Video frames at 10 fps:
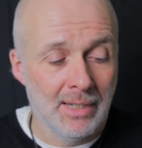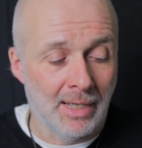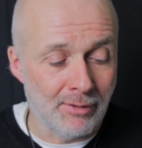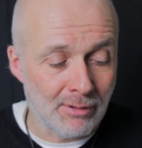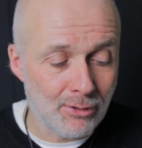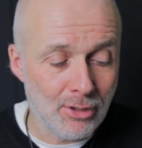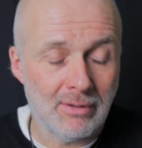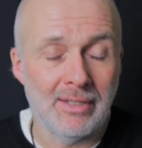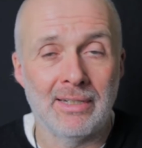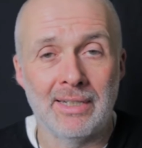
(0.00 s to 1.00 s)
And the
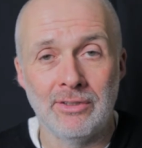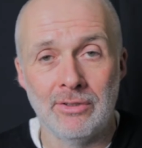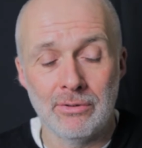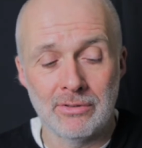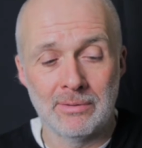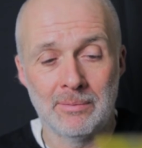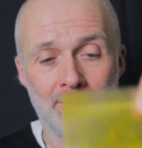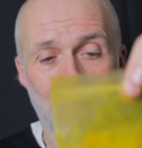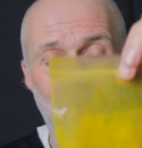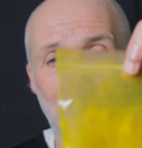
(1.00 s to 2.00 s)
third thing I use
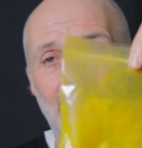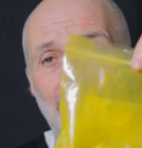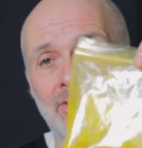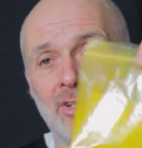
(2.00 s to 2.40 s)
is